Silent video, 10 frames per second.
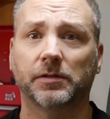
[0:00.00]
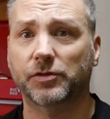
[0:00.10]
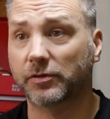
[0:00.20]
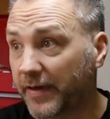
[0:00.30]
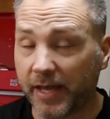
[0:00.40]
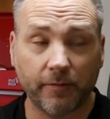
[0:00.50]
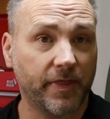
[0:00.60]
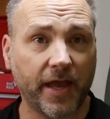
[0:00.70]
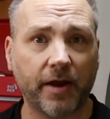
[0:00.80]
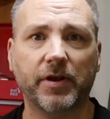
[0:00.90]
sort of here
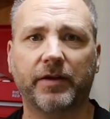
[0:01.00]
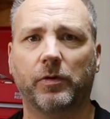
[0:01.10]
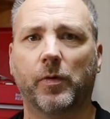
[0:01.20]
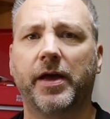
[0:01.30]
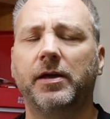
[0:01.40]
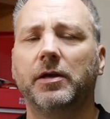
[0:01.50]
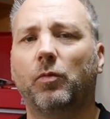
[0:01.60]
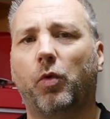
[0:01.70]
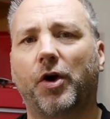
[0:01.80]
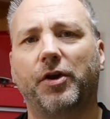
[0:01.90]
and there and everywhere.
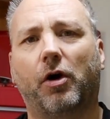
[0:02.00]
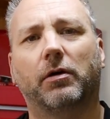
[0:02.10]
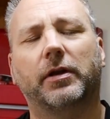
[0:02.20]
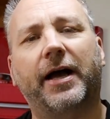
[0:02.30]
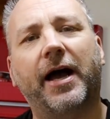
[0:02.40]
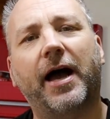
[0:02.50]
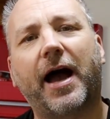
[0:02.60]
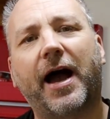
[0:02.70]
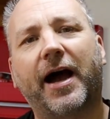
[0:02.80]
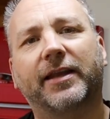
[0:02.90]
Why not? What